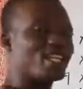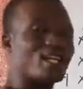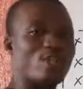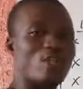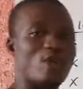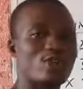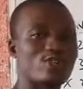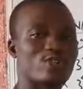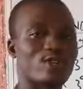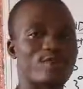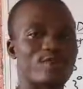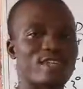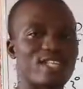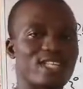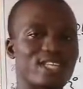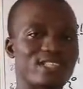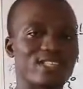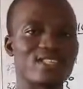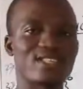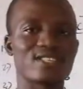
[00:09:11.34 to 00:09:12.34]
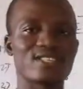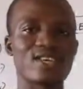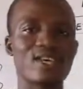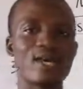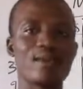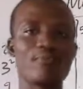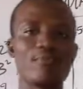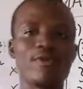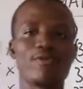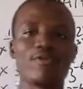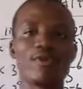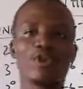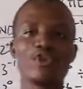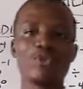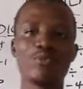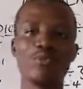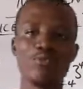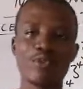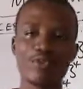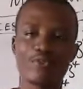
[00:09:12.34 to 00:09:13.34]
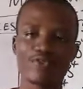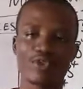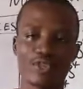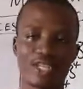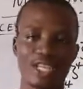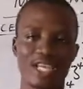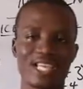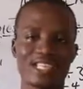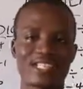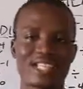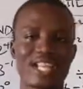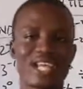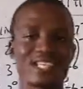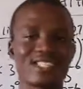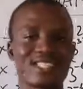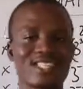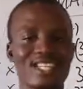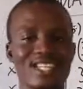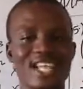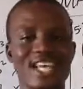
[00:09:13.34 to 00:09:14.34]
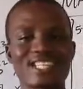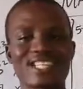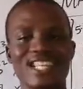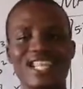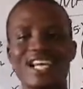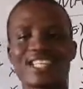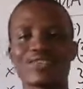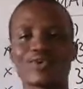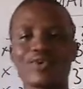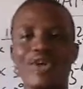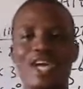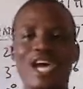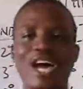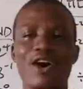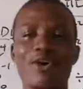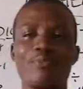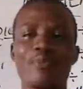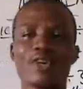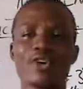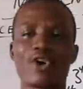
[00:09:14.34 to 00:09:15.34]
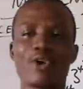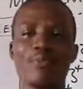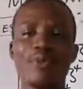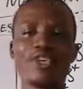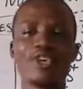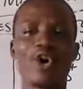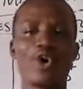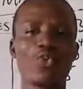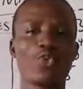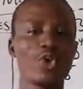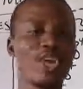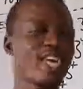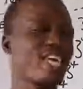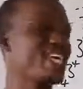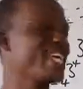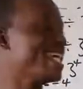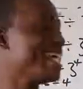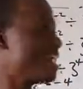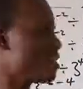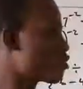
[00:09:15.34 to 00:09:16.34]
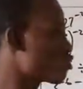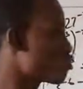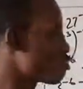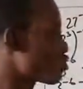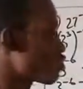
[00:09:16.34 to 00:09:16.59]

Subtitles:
the laws of indices before you move to the next class. To the next class, where I will be coming your way to